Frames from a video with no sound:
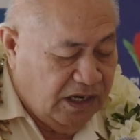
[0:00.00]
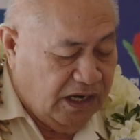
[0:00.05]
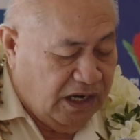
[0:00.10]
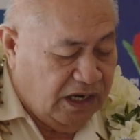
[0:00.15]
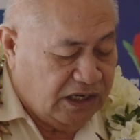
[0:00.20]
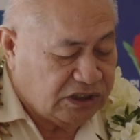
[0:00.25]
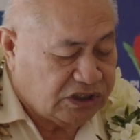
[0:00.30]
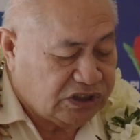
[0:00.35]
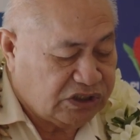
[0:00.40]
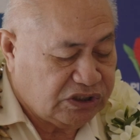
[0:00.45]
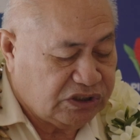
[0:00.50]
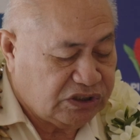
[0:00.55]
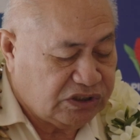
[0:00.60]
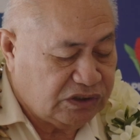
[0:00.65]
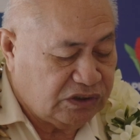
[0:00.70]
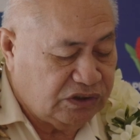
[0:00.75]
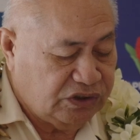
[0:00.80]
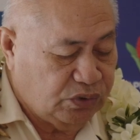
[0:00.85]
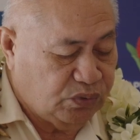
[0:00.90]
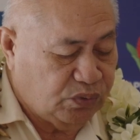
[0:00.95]

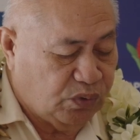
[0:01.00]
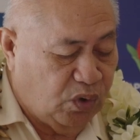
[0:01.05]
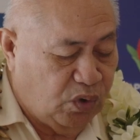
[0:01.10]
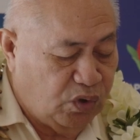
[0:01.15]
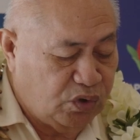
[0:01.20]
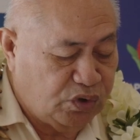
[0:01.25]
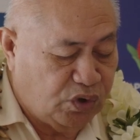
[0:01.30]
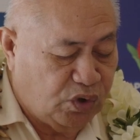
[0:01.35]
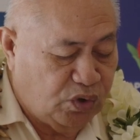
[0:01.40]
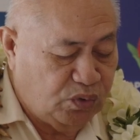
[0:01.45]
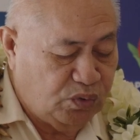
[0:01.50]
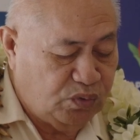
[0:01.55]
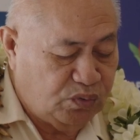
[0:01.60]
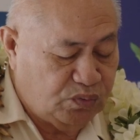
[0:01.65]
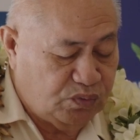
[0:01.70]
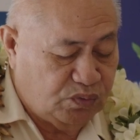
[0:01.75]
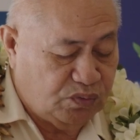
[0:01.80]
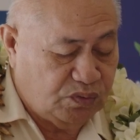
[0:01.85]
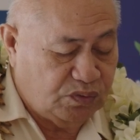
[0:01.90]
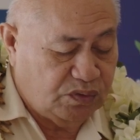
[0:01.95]
As you all know,
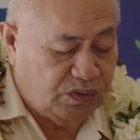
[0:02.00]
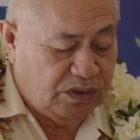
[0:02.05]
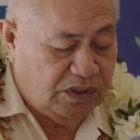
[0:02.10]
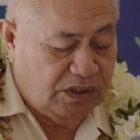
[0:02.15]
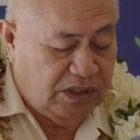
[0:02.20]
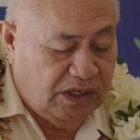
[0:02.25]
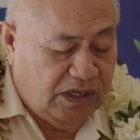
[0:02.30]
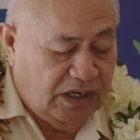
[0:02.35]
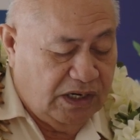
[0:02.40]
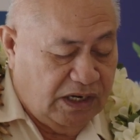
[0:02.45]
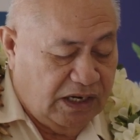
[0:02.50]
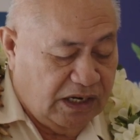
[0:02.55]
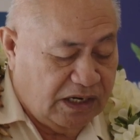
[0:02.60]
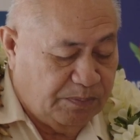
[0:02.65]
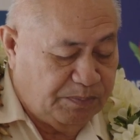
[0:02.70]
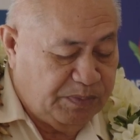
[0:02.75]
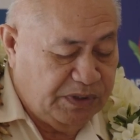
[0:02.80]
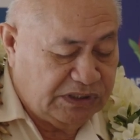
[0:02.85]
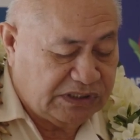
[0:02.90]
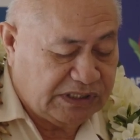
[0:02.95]

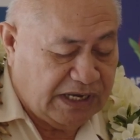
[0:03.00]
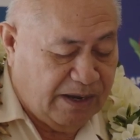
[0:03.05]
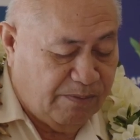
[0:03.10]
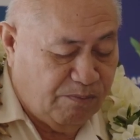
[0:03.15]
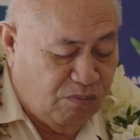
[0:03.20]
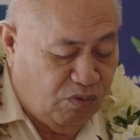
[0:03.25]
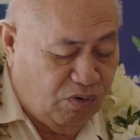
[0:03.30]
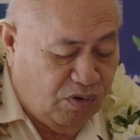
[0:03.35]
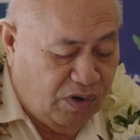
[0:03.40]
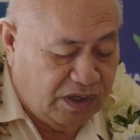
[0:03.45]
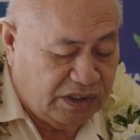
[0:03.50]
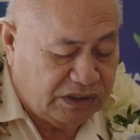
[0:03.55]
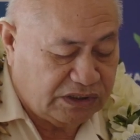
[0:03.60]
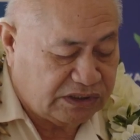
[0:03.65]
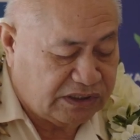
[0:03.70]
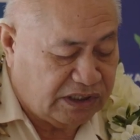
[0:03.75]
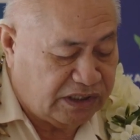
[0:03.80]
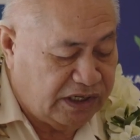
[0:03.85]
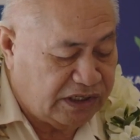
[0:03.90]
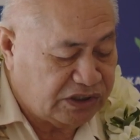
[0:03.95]
Lakapi Samoa is
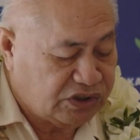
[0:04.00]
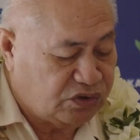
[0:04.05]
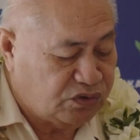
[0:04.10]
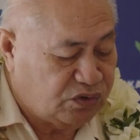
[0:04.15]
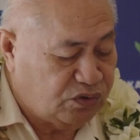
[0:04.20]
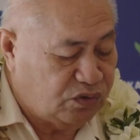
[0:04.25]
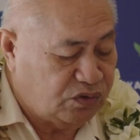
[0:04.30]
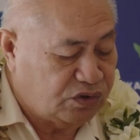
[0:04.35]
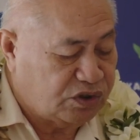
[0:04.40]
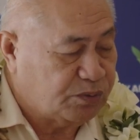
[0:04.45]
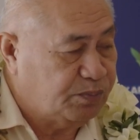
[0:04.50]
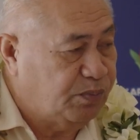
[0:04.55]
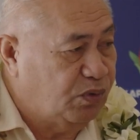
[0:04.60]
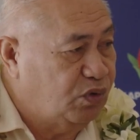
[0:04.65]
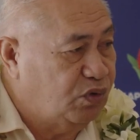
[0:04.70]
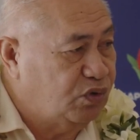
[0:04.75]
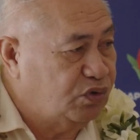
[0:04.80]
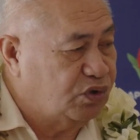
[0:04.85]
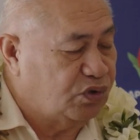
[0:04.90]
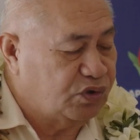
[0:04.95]
the national
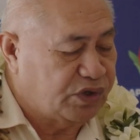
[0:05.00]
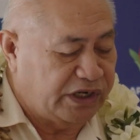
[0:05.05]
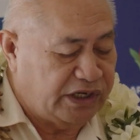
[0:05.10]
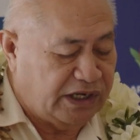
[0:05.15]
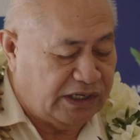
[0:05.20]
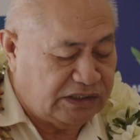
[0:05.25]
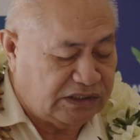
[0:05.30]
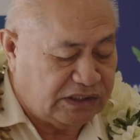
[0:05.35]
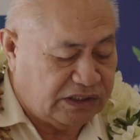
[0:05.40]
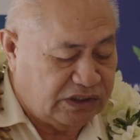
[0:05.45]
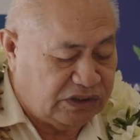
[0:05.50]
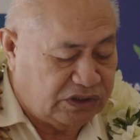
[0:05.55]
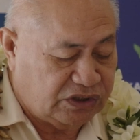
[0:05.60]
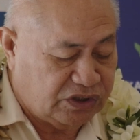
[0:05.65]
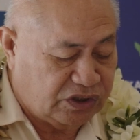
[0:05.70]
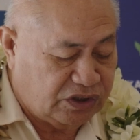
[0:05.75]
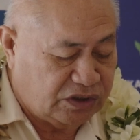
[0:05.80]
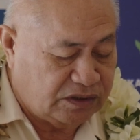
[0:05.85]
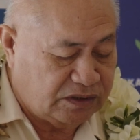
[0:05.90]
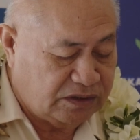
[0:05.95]
sport
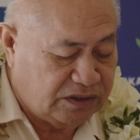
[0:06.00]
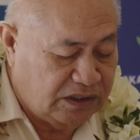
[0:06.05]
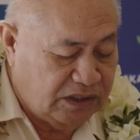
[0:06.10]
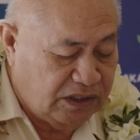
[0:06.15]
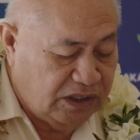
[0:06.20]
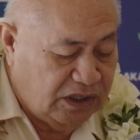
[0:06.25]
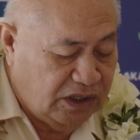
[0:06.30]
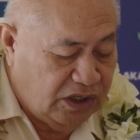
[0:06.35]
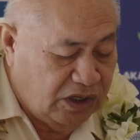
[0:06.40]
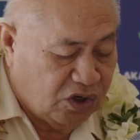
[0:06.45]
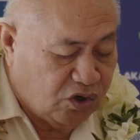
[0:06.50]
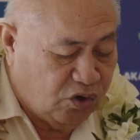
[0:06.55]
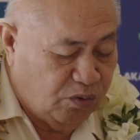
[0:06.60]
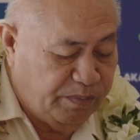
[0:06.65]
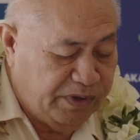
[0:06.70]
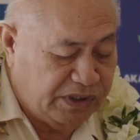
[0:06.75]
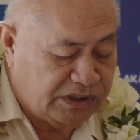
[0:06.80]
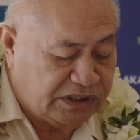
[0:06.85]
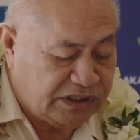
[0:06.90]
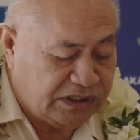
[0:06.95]
organization
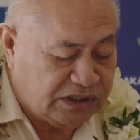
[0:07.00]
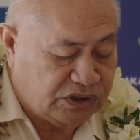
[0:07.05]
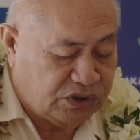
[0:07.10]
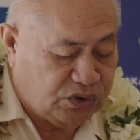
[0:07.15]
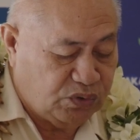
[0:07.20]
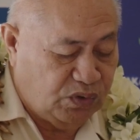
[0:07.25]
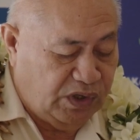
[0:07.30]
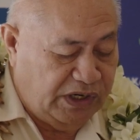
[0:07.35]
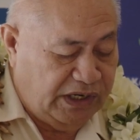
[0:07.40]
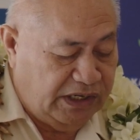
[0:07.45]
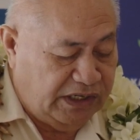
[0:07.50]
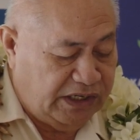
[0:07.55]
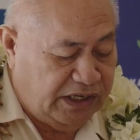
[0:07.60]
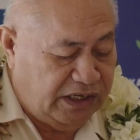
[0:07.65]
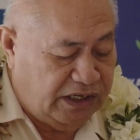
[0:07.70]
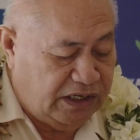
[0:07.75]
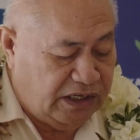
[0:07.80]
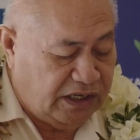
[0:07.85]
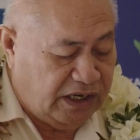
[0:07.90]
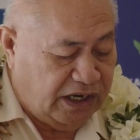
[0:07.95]
committed to
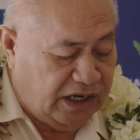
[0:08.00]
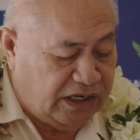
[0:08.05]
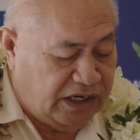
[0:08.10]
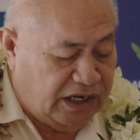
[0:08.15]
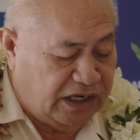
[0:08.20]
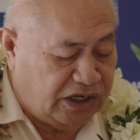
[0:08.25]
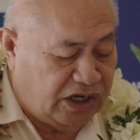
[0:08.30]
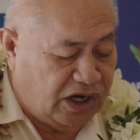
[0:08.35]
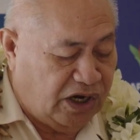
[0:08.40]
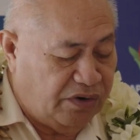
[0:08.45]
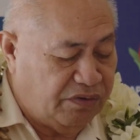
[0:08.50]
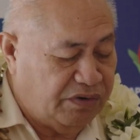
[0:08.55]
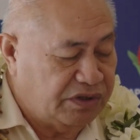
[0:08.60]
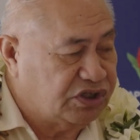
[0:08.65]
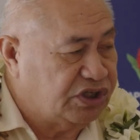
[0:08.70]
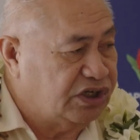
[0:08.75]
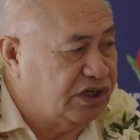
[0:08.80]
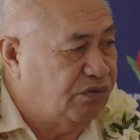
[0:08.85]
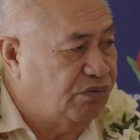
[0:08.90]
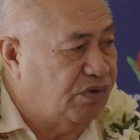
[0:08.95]
leading and
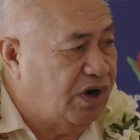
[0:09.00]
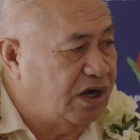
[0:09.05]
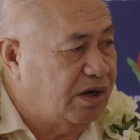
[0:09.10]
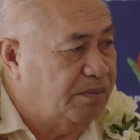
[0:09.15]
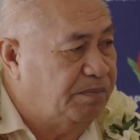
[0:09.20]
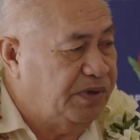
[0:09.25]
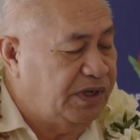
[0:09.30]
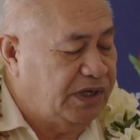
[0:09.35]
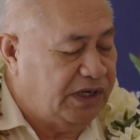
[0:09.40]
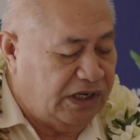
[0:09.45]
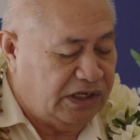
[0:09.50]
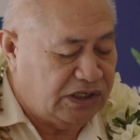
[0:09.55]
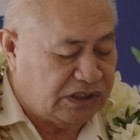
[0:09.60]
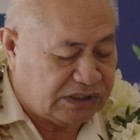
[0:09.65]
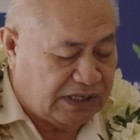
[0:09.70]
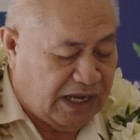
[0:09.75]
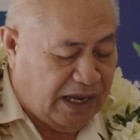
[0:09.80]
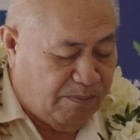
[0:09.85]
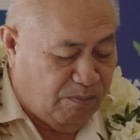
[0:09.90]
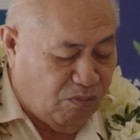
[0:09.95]
encouraging rugby in
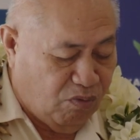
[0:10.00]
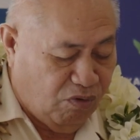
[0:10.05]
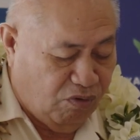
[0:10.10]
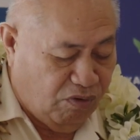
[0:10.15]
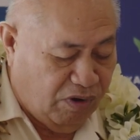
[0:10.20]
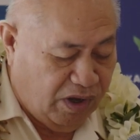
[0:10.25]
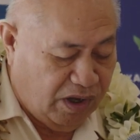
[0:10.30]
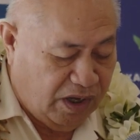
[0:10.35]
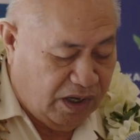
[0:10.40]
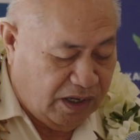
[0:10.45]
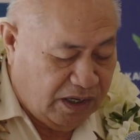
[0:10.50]
Samoa.